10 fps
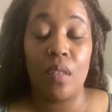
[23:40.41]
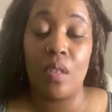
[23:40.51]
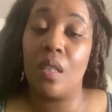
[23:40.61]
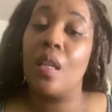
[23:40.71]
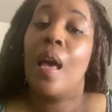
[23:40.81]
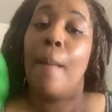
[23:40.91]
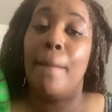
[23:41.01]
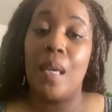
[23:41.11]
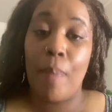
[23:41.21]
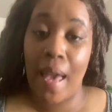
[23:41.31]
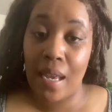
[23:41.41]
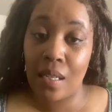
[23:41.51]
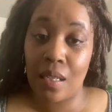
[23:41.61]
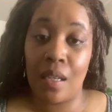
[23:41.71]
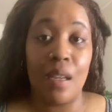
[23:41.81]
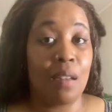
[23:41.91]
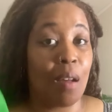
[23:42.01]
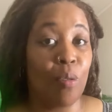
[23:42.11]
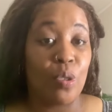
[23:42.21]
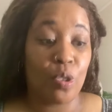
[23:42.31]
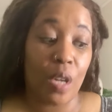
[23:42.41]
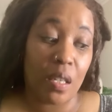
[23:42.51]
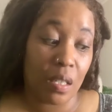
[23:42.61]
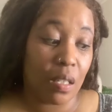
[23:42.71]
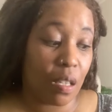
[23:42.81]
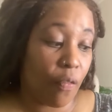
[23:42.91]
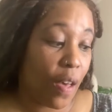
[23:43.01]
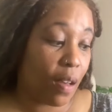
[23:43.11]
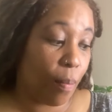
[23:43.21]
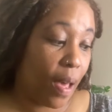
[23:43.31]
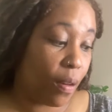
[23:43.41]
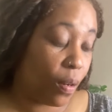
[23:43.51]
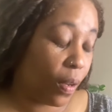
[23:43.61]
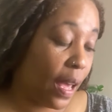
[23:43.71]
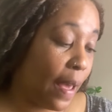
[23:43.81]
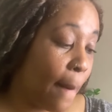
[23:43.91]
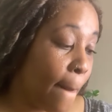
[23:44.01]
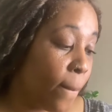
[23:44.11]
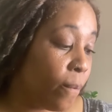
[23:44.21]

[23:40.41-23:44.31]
So just be patient and don't stress yourself out about it, okay?